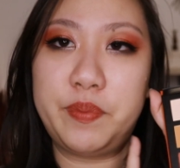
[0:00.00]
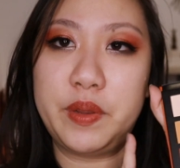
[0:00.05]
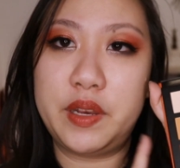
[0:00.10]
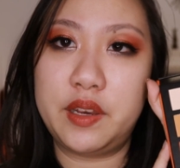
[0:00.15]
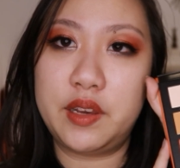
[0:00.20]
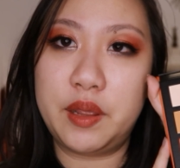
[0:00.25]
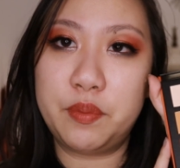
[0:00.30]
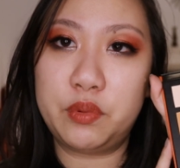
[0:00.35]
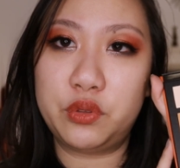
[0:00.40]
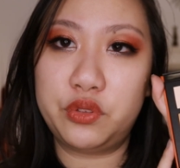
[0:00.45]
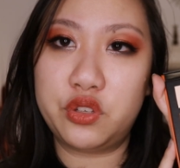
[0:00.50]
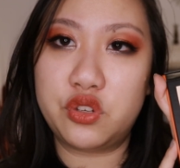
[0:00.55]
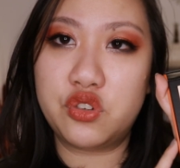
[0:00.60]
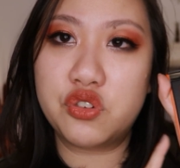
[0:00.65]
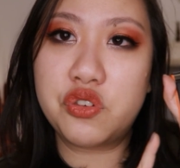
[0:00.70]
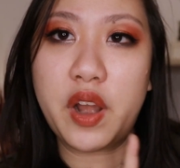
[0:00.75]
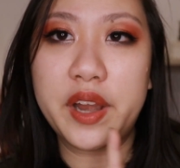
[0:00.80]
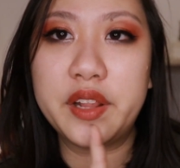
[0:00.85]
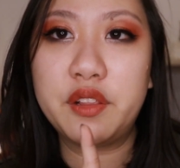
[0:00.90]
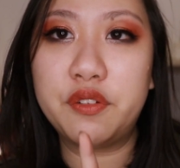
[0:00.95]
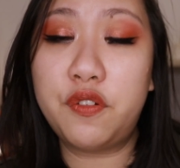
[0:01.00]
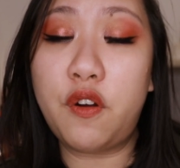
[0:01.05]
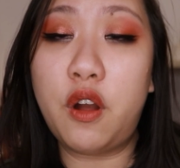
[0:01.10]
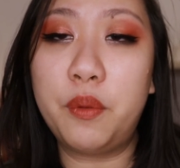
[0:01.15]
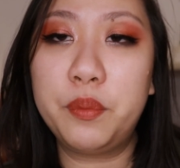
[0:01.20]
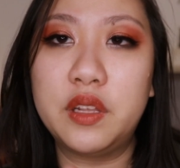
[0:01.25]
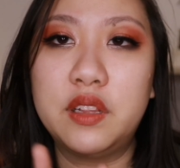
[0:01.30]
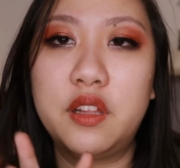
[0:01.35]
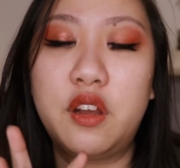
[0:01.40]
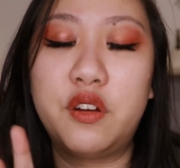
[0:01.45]
been able to try the
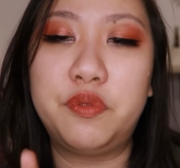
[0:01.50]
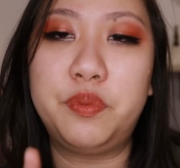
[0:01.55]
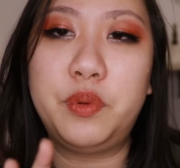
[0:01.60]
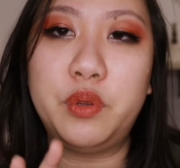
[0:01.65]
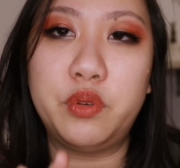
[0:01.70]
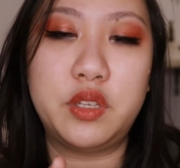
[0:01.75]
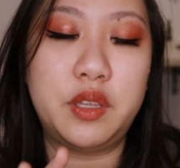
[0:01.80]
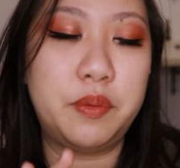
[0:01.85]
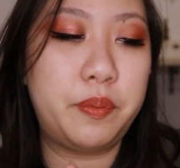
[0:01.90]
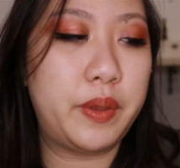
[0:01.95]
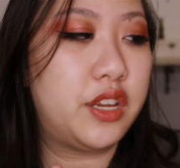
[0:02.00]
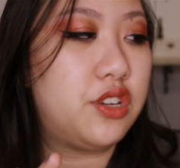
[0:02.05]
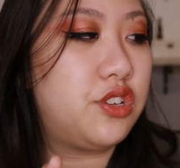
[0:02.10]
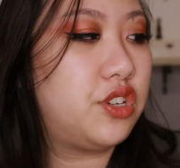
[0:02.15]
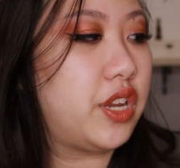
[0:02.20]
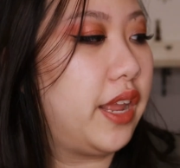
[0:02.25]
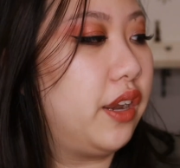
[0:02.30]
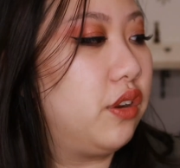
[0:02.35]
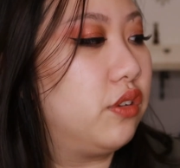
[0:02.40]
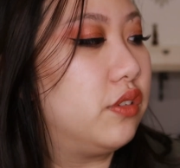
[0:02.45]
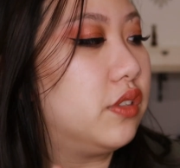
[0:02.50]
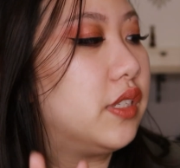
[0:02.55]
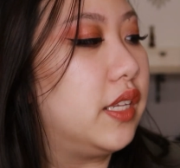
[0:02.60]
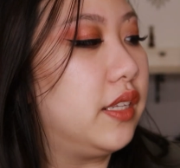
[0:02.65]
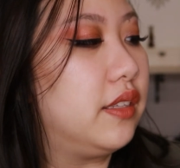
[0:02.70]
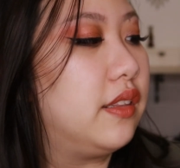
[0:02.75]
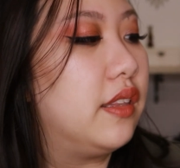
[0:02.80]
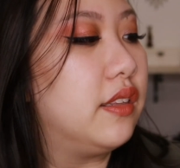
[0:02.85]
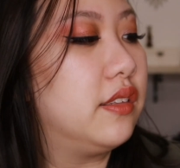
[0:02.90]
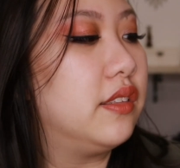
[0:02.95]
formula of Beauty Base shadows
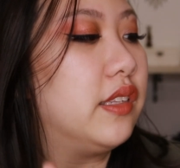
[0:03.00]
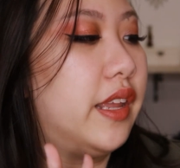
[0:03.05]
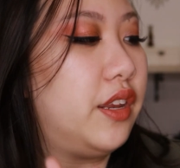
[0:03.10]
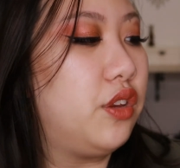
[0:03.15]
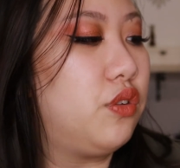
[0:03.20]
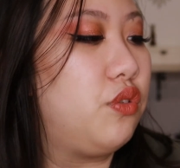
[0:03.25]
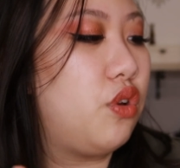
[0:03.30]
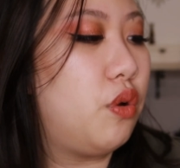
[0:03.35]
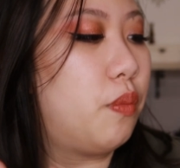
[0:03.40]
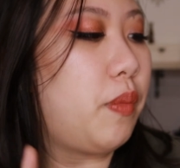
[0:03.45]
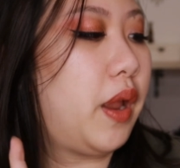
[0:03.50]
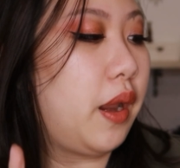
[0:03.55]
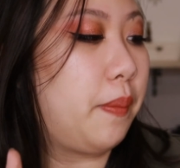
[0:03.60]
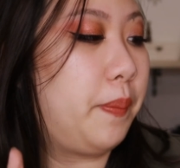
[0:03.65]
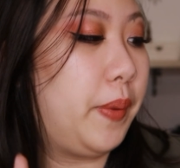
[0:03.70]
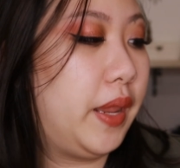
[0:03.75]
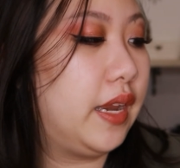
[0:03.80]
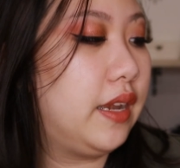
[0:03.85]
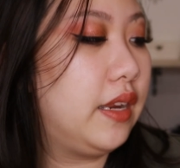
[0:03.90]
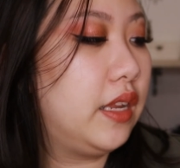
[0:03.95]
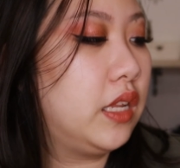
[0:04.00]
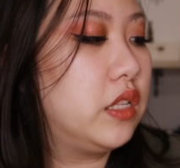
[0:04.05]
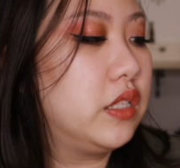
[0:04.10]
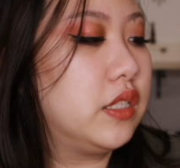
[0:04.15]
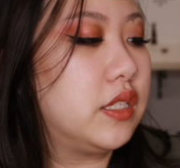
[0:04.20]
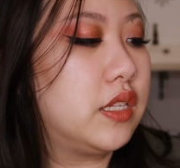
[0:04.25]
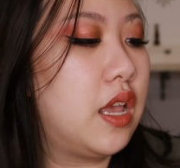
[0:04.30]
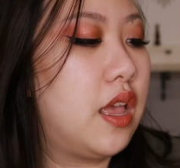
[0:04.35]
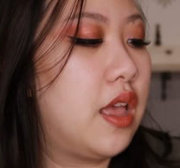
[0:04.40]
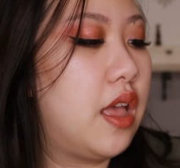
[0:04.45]
and let you know my
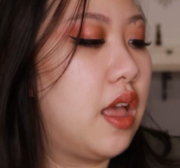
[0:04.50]
opinions.